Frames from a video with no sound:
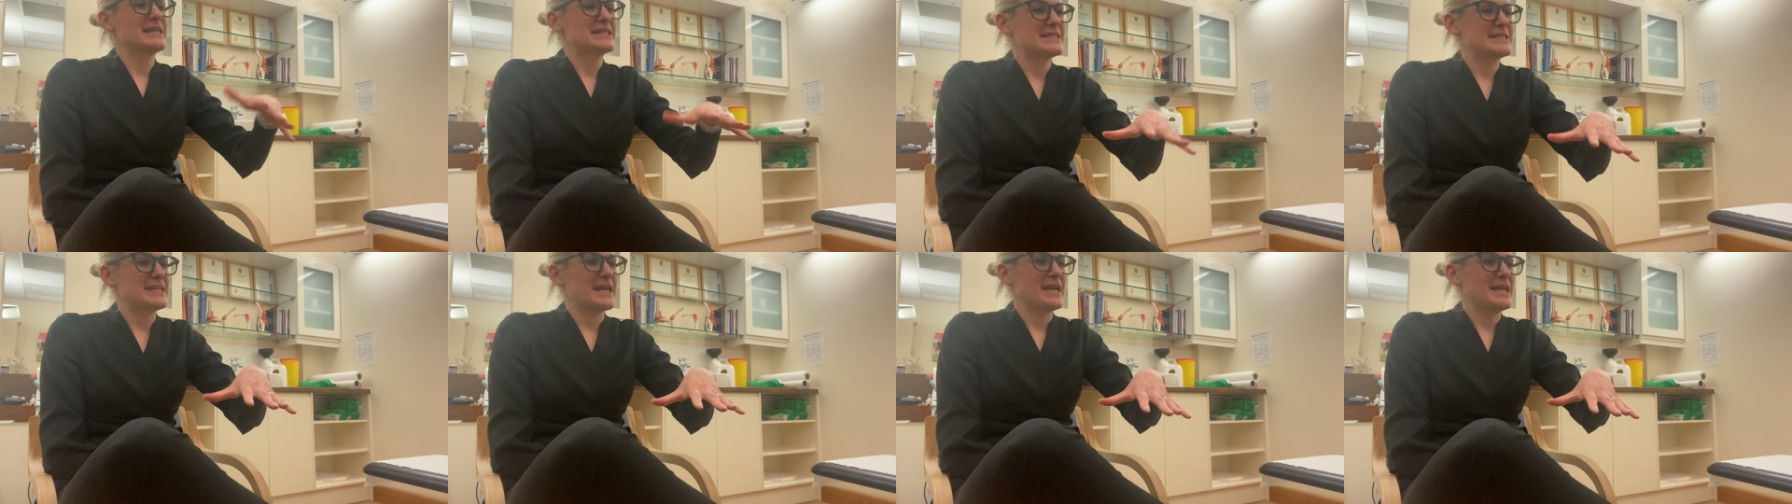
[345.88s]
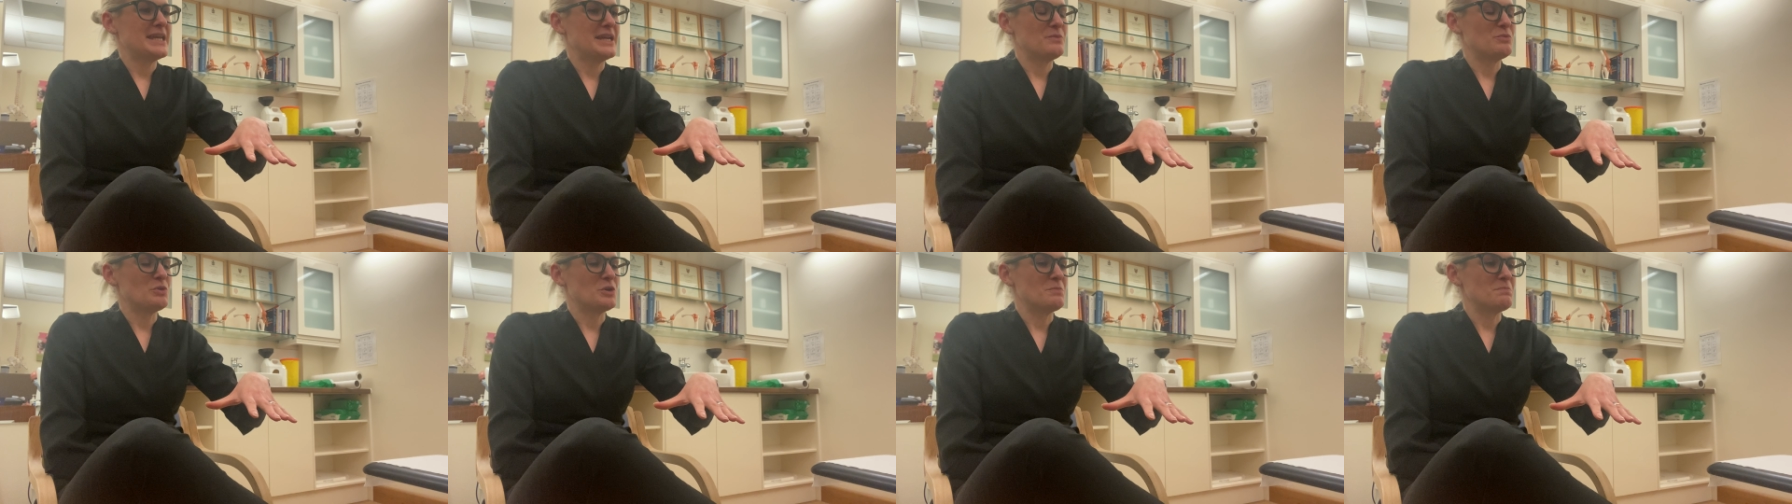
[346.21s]
day
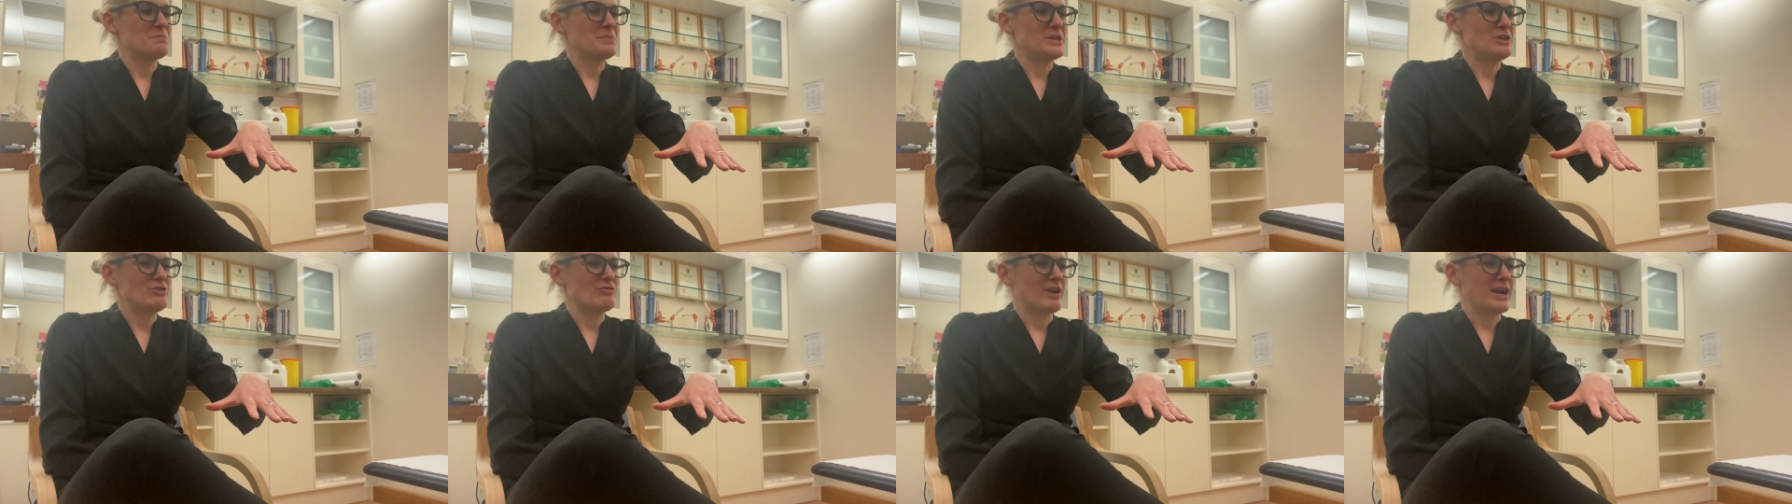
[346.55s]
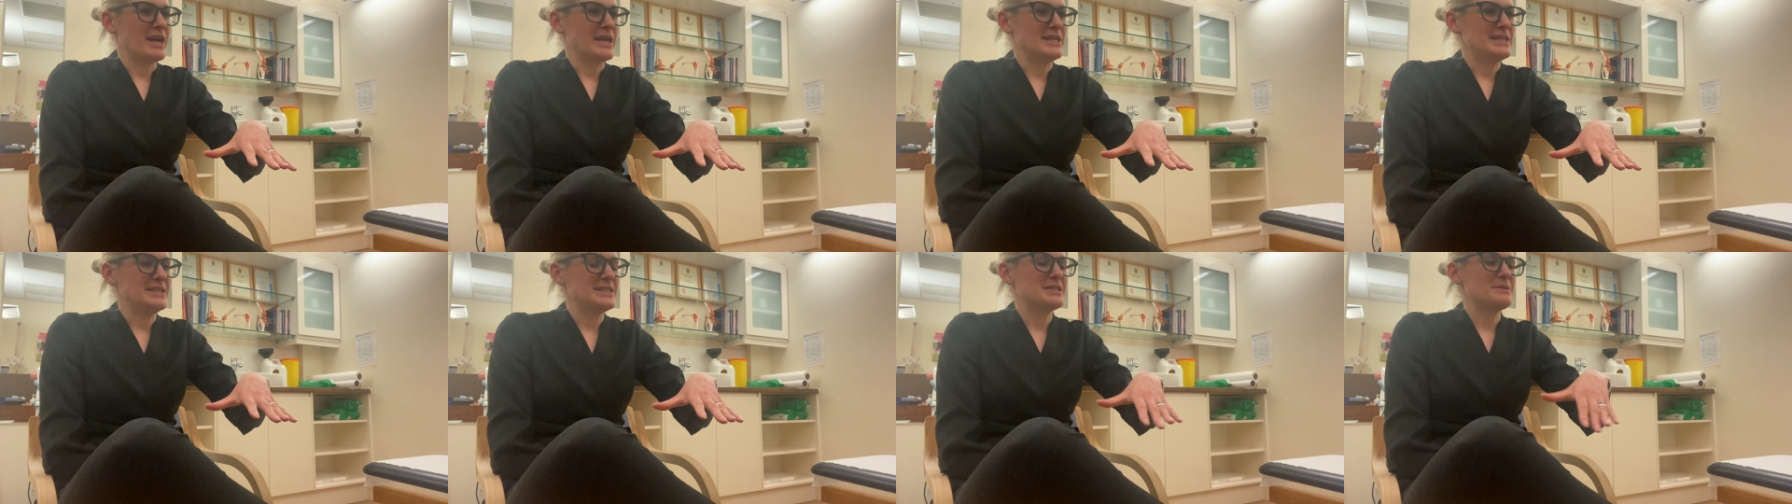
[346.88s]
it wouldn't be
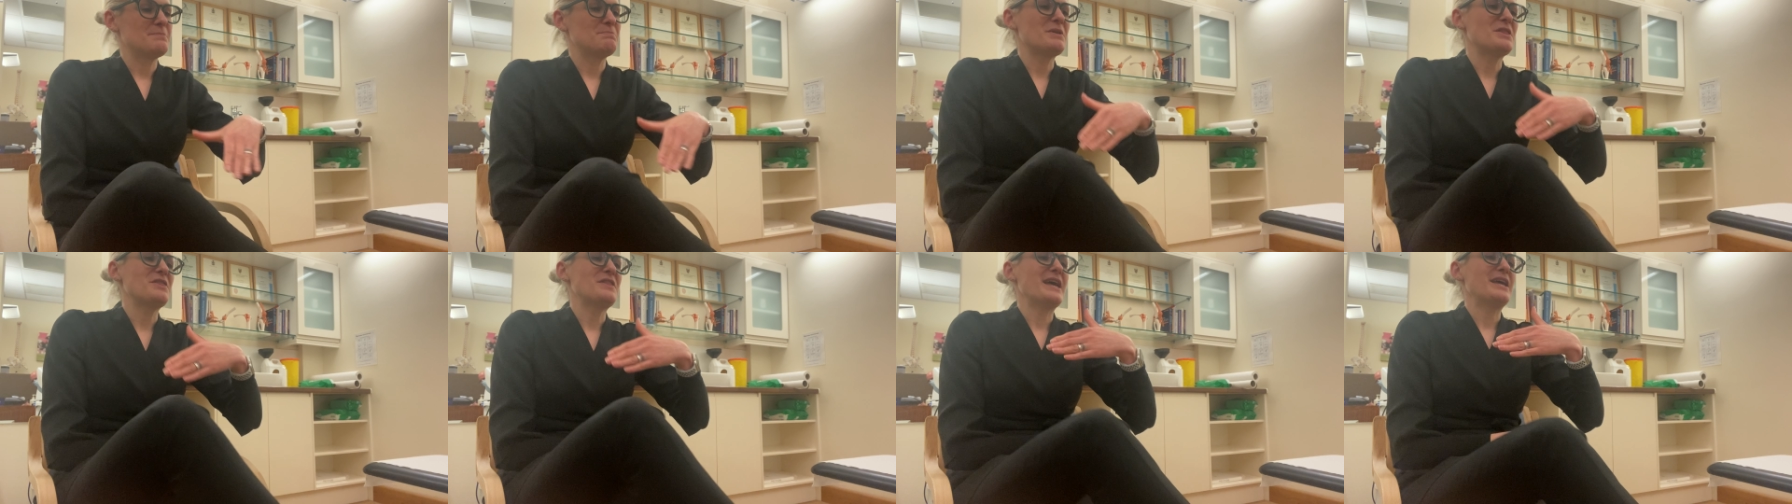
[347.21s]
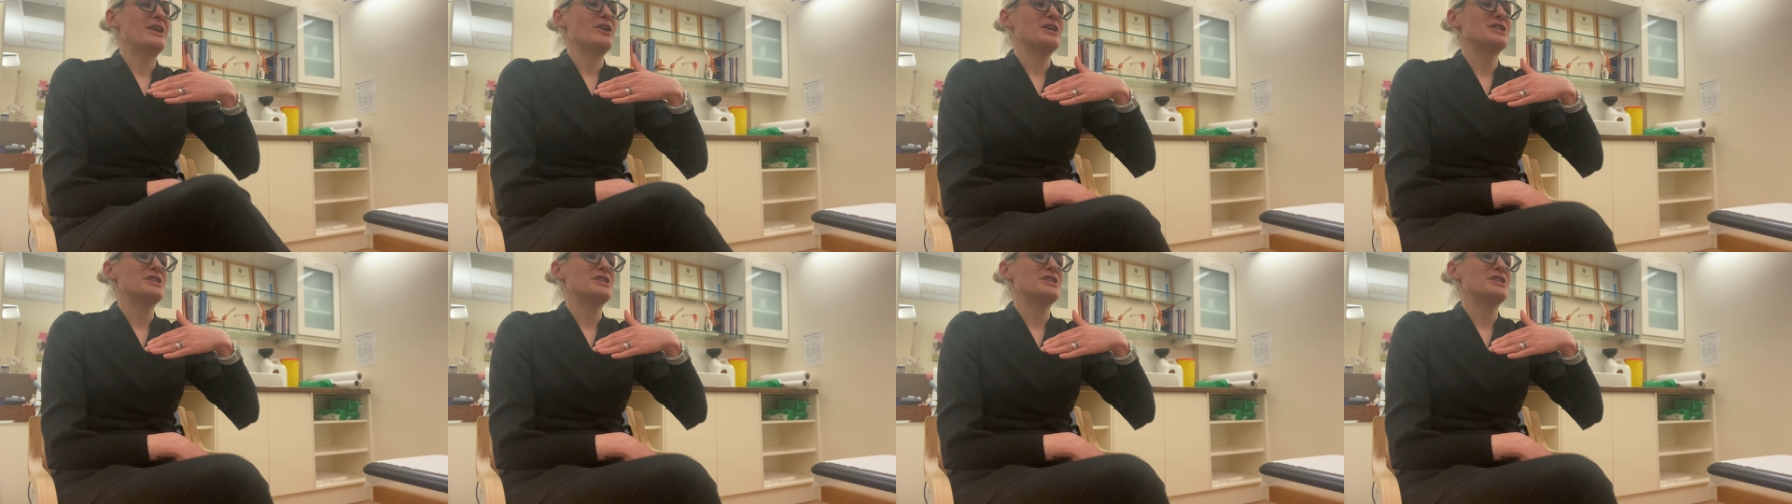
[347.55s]
great. But then